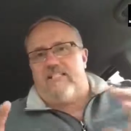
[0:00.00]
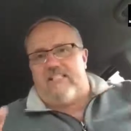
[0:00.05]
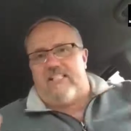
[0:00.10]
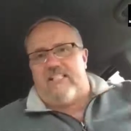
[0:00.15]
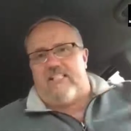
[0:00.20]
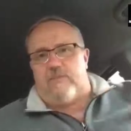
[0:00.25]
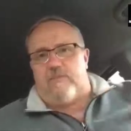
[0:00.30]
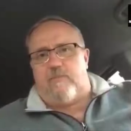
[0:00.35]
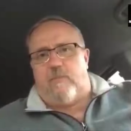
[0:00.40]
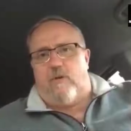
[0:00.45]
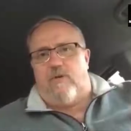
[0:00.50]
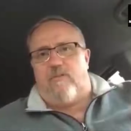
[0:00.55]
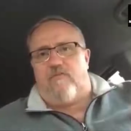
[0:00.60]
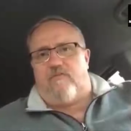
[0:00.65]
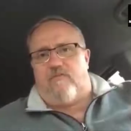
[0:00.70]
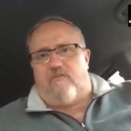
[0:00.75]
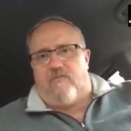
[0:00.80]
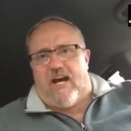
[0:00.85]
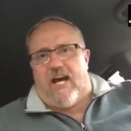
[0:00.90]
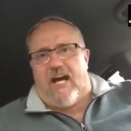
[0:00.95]
a
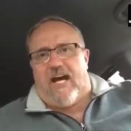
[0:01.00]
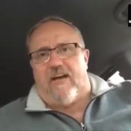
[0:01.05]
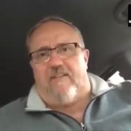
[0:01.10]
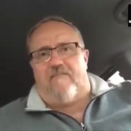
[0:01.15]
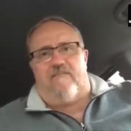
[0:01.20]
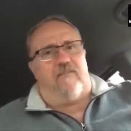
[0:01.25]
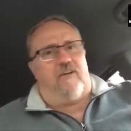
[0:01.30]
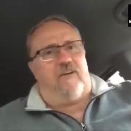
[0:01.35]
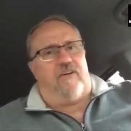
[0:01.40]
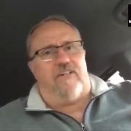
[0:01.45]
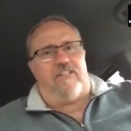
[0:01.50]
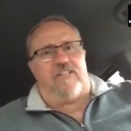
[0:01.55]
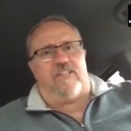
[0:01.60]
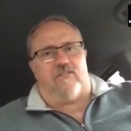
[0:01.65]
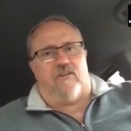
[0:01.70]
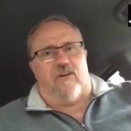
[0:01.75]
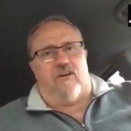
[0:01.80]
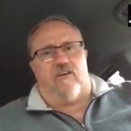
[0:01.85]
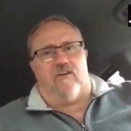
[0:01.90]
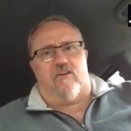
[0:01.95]
6.5, very
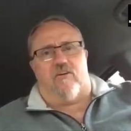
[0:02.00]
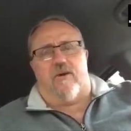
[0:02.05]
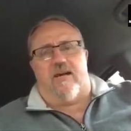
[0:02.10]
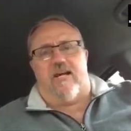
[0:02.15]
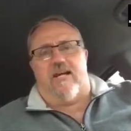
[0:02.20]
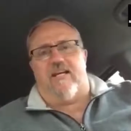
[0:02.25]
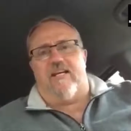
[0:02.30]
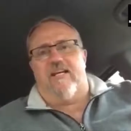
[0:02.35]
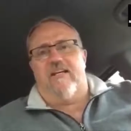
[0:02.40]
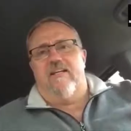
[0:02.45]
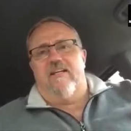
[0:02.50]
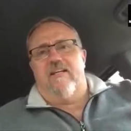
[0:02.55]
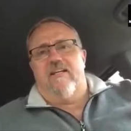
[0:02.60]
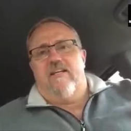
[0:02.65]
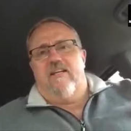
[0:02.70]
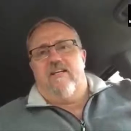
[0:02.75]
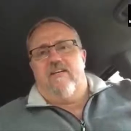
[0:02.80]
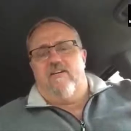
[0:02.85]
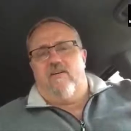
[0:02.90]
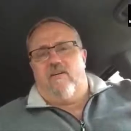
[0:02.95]
strong quake,
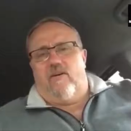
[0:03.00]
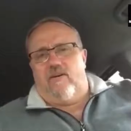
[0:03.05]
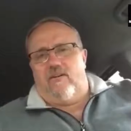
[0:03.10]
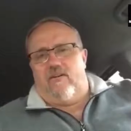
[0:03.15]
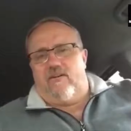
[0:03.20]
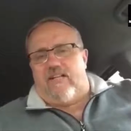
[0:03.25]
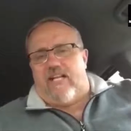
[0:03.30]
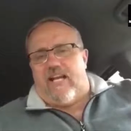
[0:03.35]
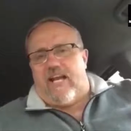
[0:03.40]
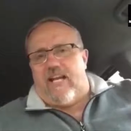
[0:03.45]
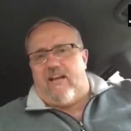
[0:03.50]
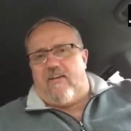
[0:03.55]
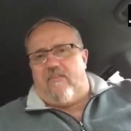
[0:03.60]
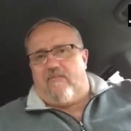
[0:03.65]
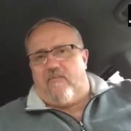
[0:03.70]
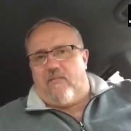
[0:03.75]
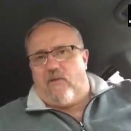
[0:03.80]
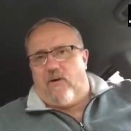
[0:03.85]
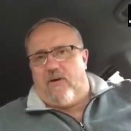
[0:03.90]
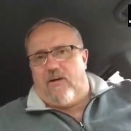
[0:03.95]
Northern
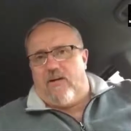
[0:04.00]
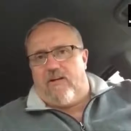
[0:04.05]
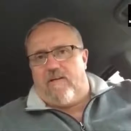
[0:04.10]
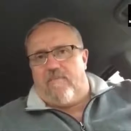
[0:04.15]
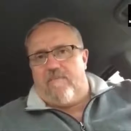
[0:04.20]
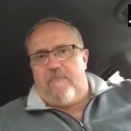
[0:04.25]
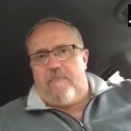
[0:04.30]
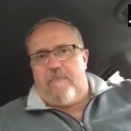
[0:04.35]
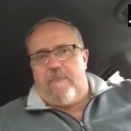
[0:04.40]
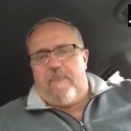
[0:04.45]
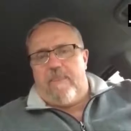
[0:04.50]
California.